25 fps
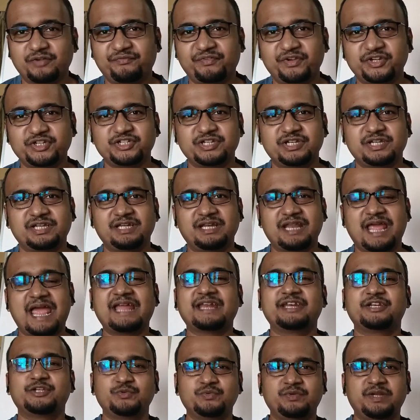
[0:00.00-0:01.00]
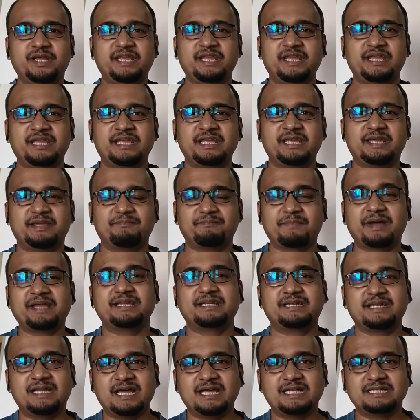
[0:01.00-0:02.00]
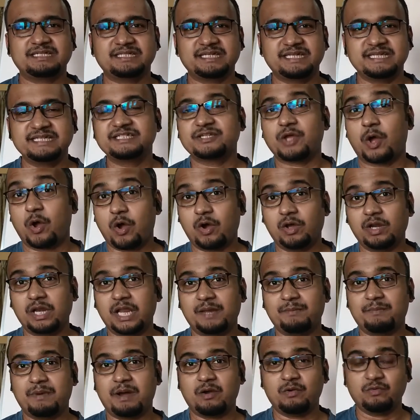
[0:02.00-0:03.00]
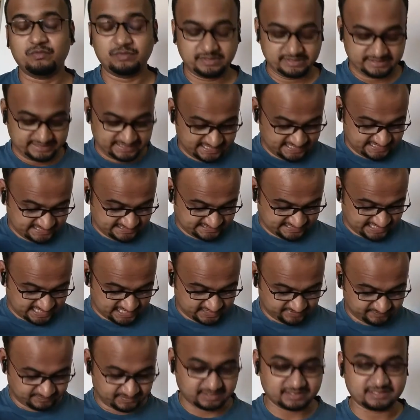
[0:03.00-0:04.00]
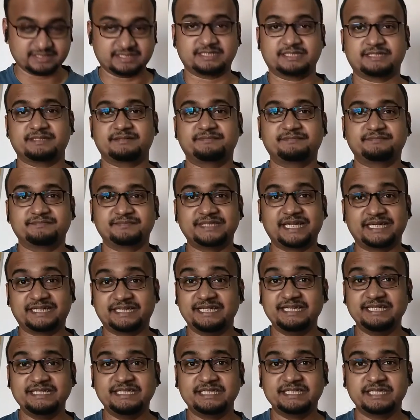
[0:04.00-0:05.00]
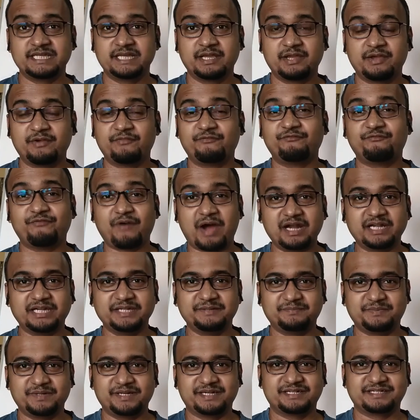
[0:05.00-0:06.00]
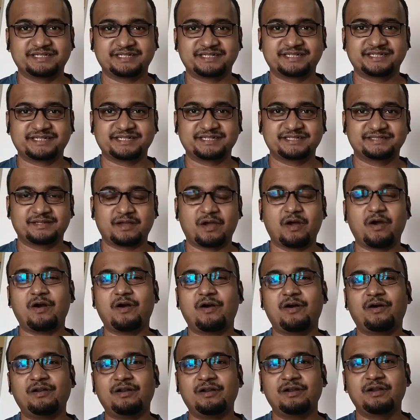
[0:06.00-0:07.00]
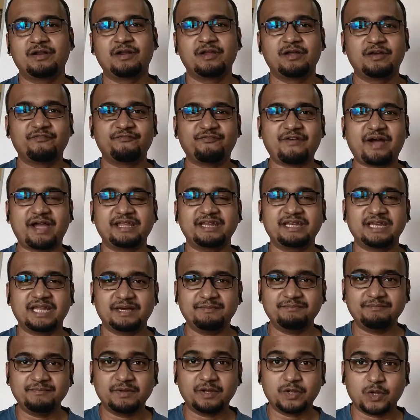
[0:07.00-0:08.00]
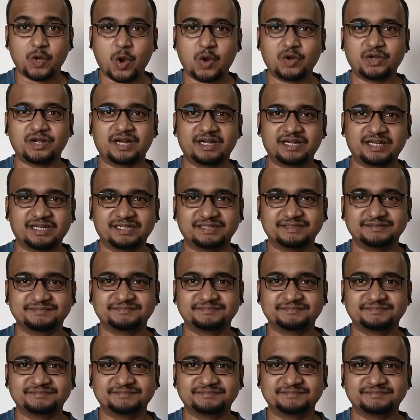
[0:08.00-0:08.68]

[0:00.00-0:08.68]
Official and today my class is all about these animals that is vertebrates or phylum chordata.